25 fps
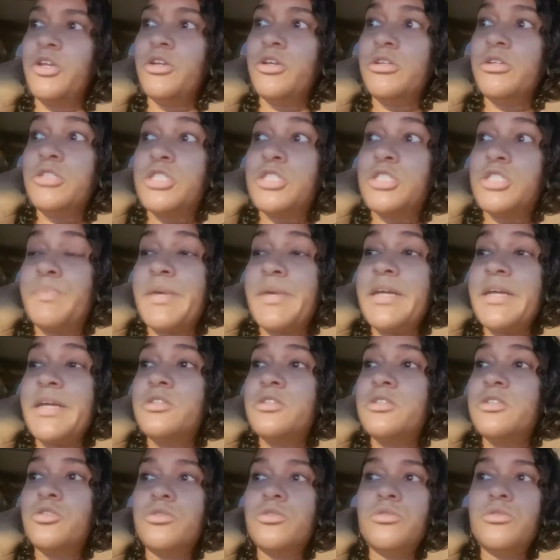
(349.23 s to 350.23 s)
Speak
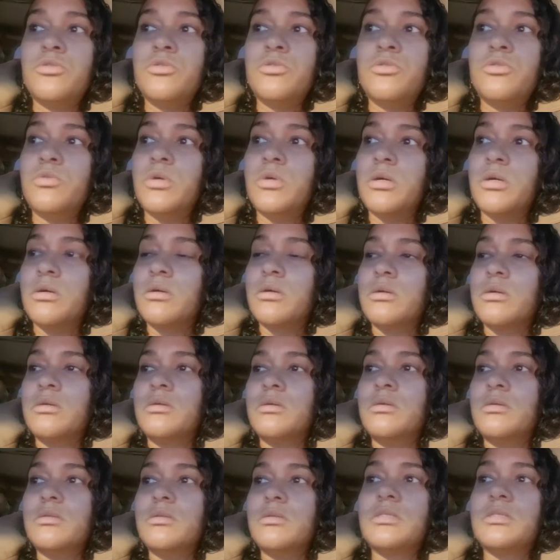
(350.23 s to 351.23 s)
to
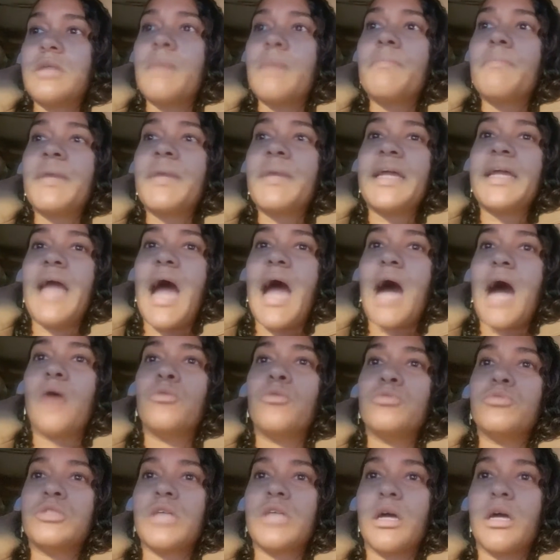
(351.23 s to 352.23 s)
somebody
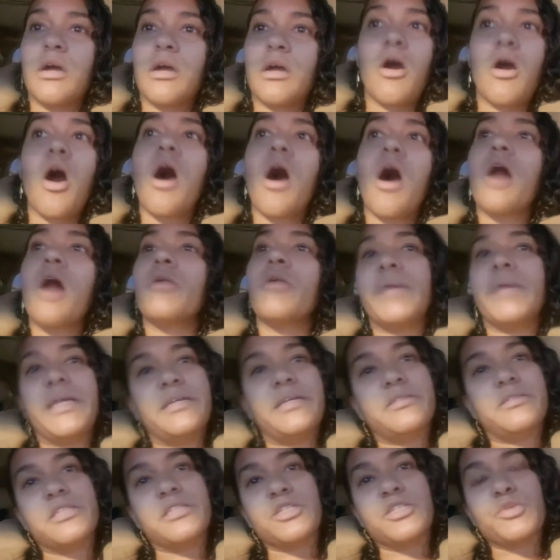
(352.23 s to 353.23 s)
outside. Call
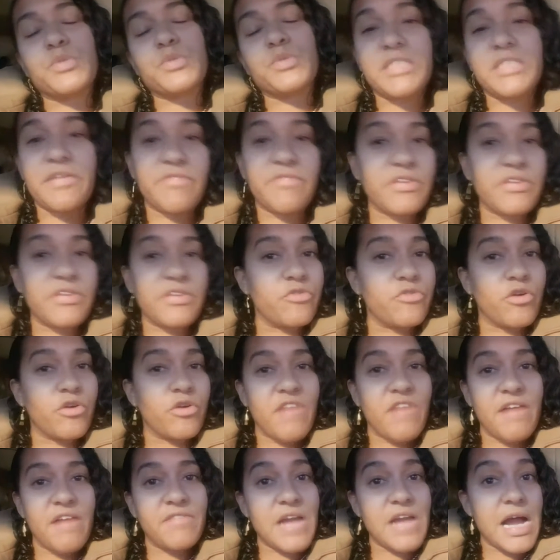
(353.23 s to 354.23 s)
me,
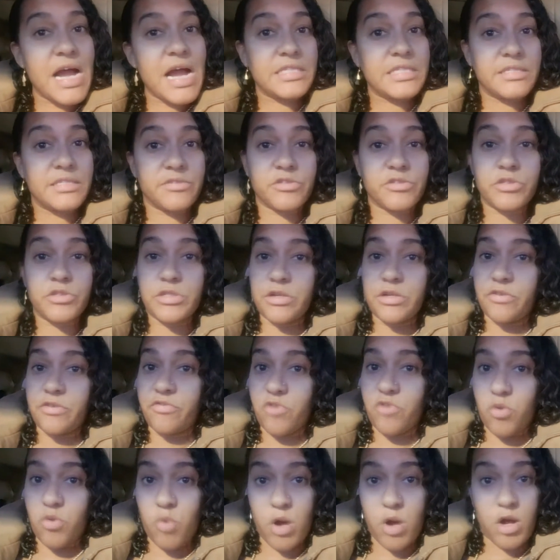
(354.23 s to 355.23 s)

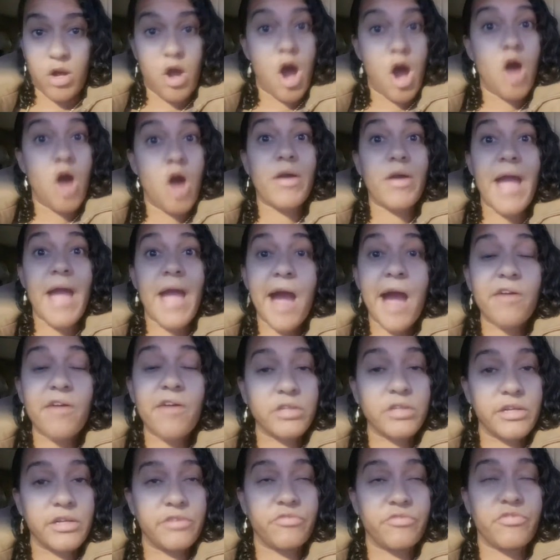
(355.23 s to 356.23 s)
617-459-0041. Call
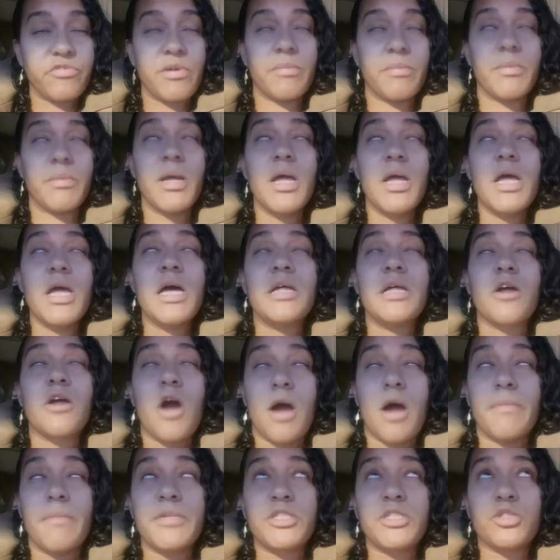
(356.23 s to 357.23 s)
Carolyn from
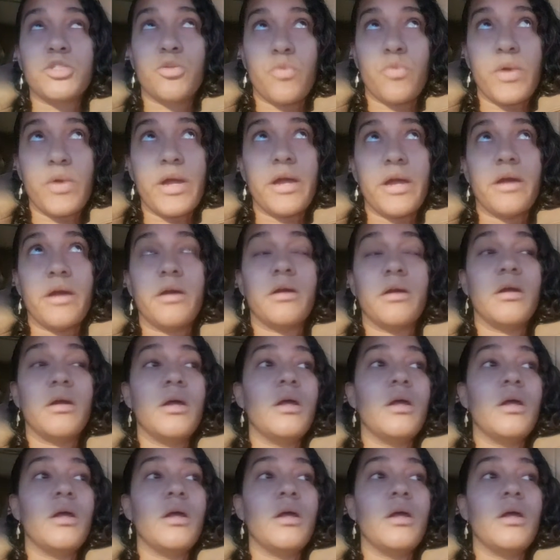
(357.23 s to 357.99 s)
Common Square